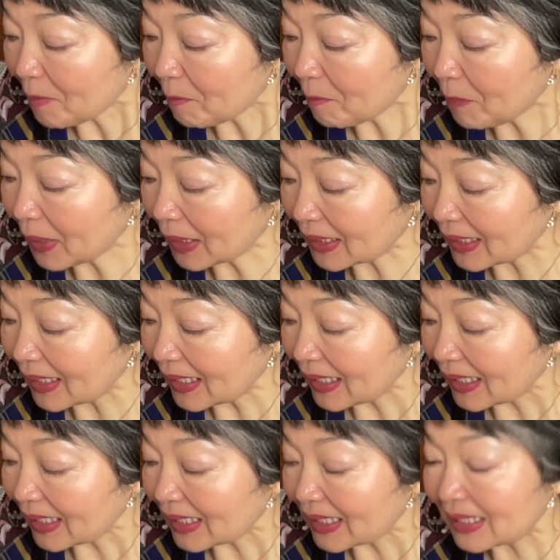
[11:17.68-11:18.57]
But
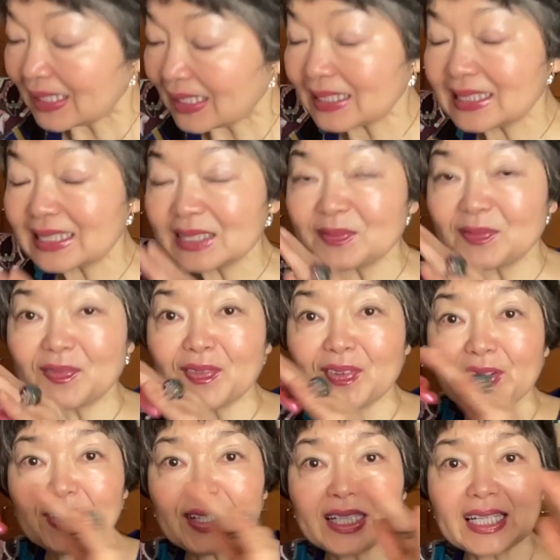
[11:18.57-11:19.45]
this is
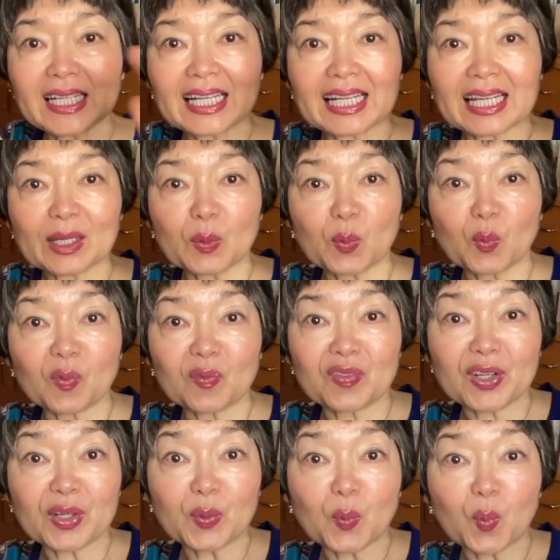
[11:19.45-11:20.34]
very
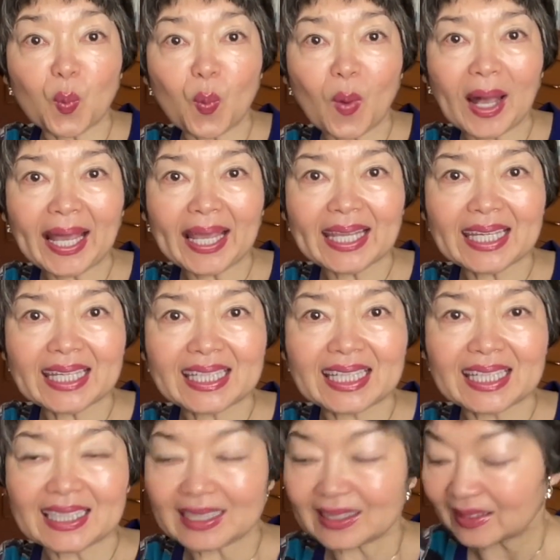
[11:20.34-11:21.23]

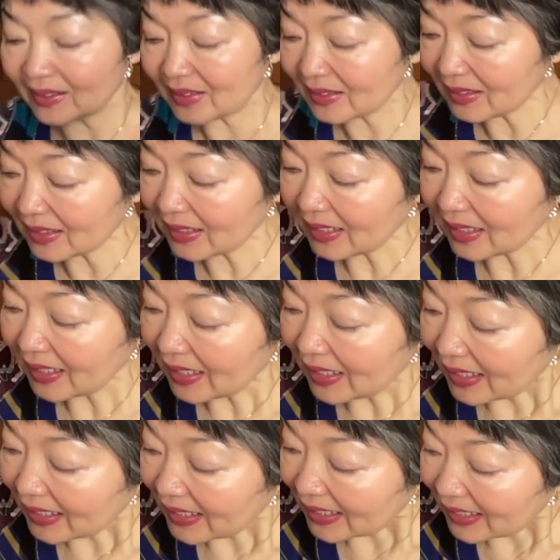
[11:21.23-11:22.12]
wide.
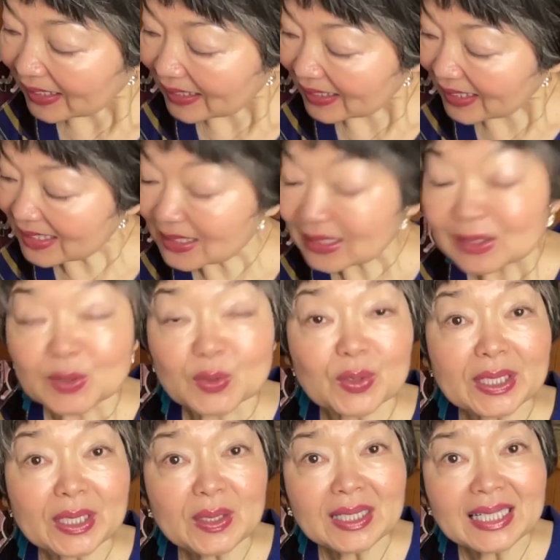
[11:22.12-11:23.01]
This
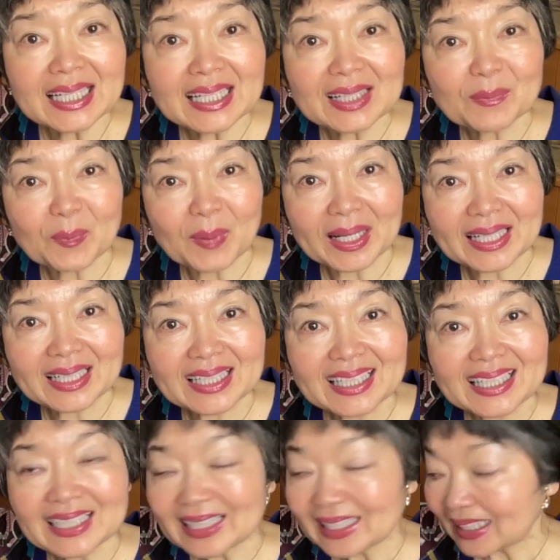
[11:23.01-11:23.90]
green one
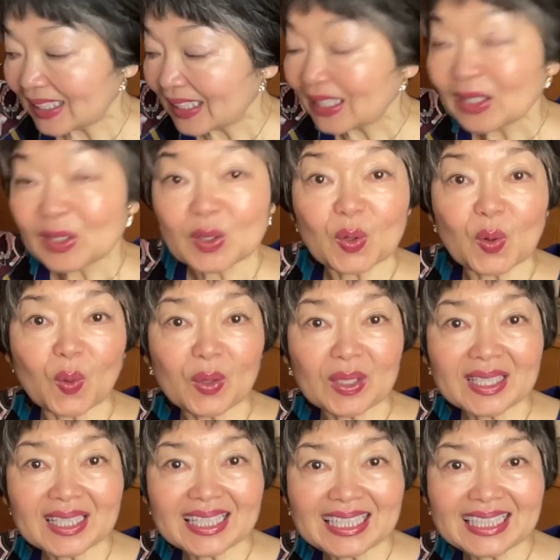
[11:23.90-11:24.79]

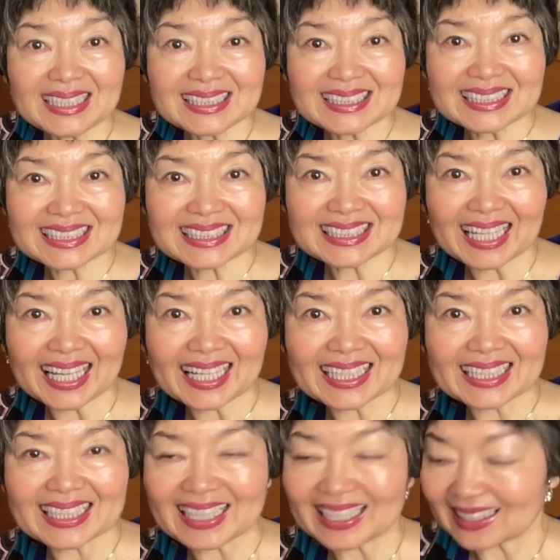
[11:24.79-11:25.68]
going
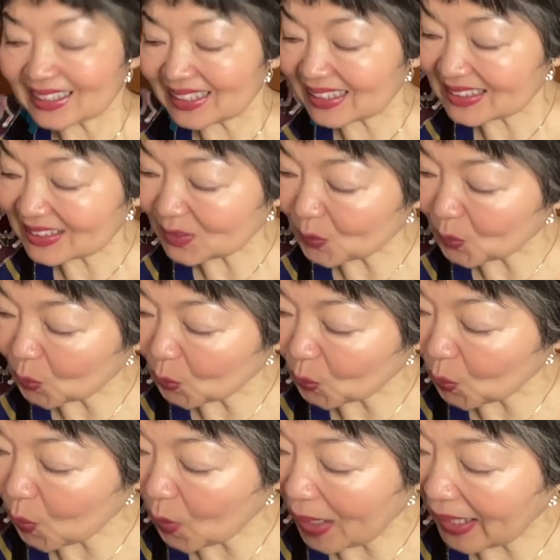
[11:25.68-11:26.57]
inside like this.
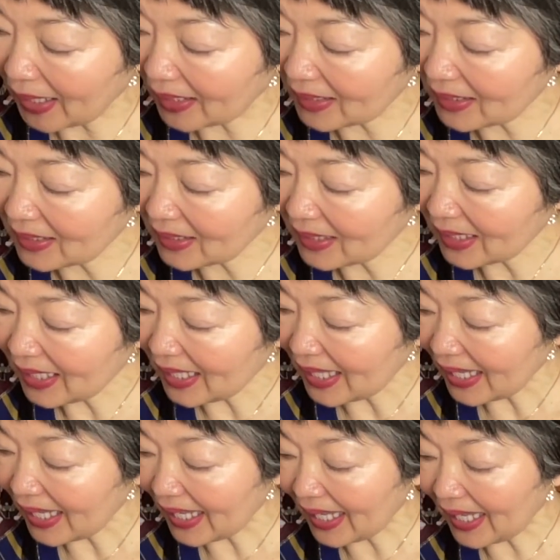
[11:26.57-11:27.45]
One,
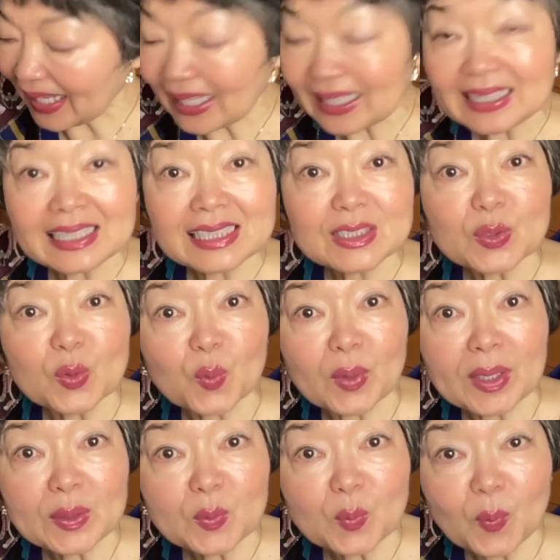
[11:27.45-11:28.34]
and this
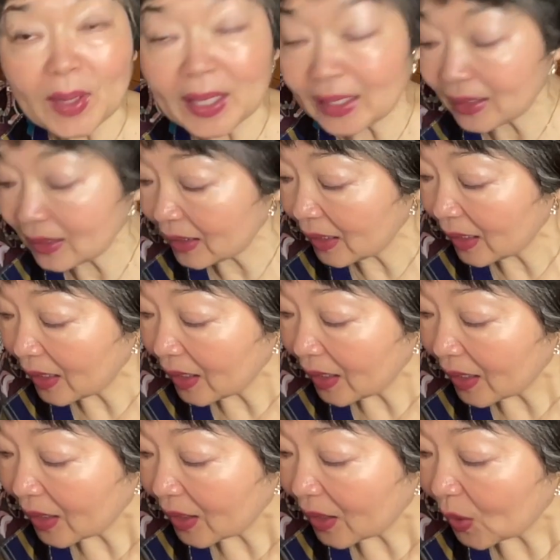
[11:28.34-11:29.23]
red one
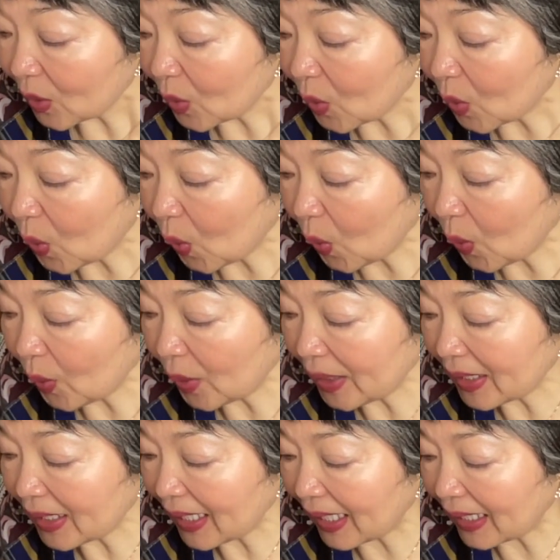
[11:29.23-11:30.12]

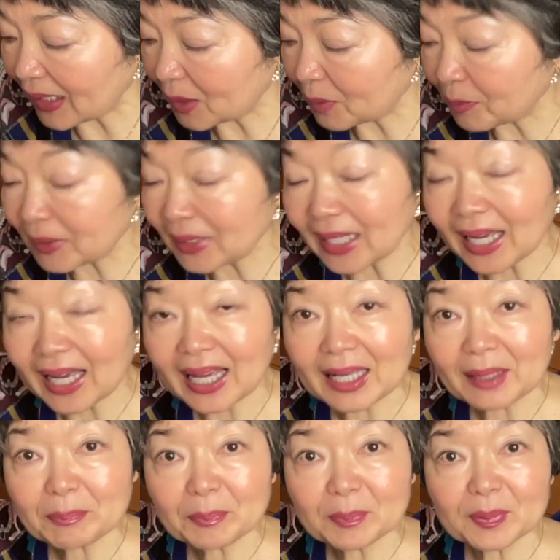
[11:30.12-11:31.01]
going a little bit
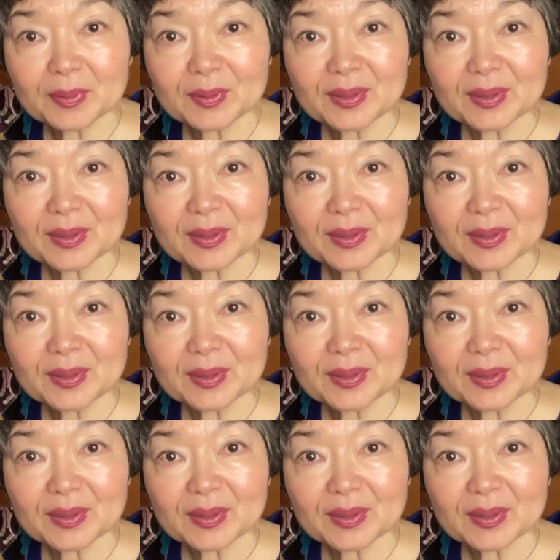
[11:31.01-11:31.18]
up.